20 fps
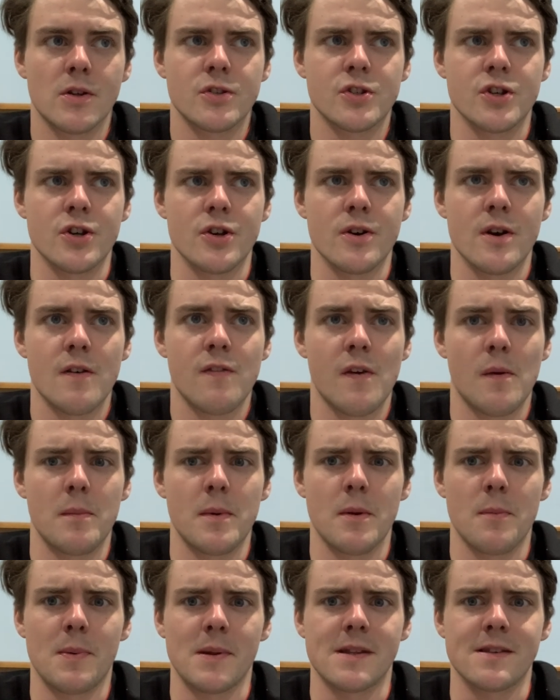sure if I'll
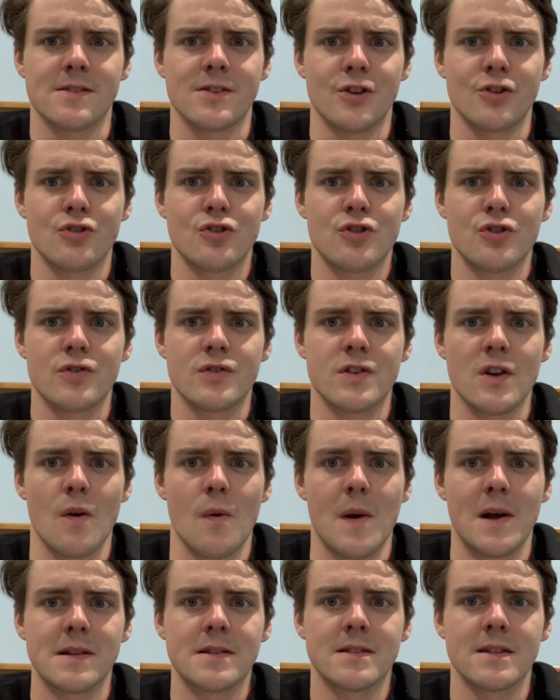maybe put this out on Tuesday or
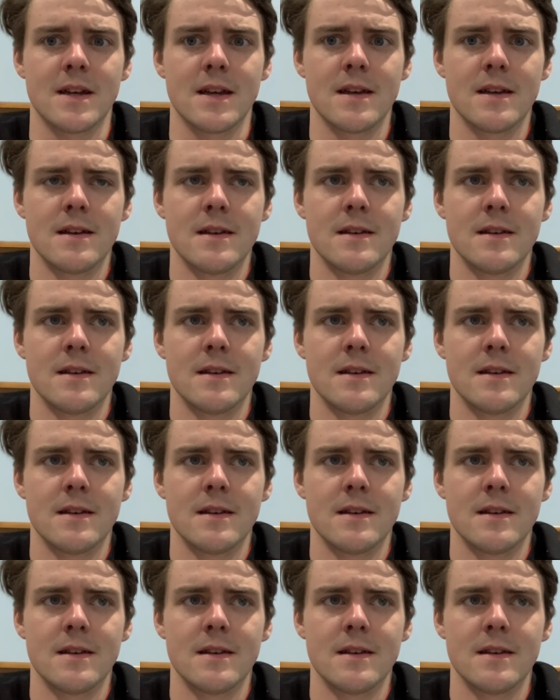Wednesday.